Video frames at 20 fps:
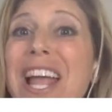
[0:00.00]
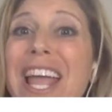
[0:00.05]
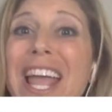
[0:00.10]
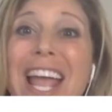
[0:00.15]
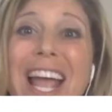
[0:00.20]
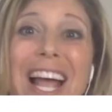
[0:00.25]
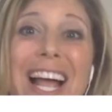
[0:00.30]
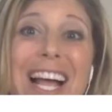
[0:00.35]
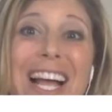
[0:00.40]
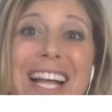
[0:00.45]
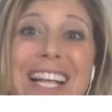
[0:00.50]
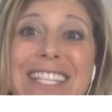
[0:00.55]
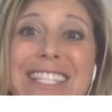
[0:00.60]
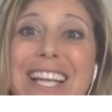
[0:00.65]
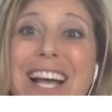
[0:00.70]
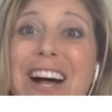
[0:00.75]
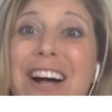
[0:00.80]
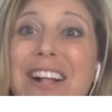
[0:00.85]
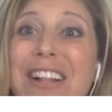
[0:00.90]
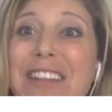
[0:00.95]
and
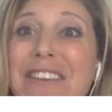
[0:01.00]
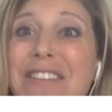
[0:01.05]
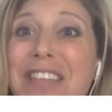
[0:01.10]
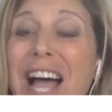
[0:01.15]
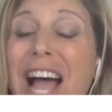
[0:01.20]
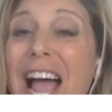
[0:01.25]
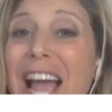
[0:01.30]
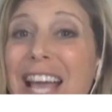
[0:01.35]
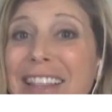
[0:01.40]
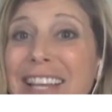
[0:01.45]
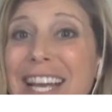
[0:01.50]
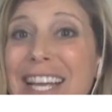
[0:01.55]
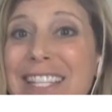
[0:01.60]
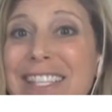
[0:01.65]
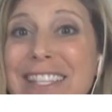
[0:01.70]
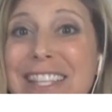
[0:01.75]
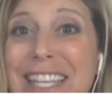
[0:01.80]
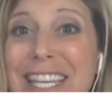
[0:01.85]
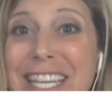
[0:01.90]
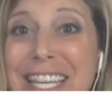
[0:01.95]
all of the
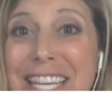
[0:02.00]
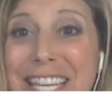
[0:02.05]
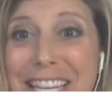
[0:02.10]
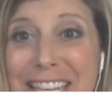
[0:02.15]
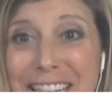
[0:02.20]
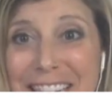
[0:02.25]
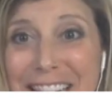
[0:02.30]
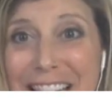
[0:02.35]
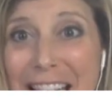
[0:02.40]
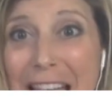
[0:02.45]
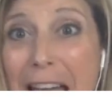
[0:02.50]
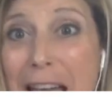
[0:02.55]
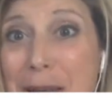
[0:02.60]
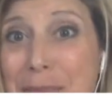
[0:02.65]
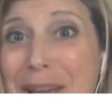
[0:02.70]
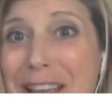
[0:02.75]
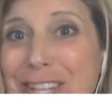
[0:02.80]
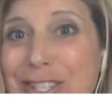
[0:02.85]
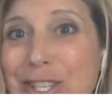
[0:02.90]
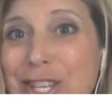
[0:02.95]
highlights, the
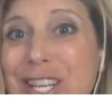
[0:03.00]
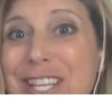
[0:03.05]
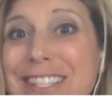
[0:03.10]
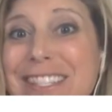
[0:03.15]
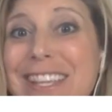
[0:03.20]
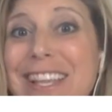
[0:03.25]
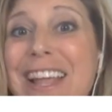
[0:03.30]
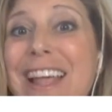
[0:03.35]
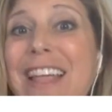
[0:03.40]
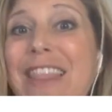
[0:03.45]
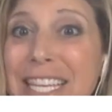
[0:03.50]
animations,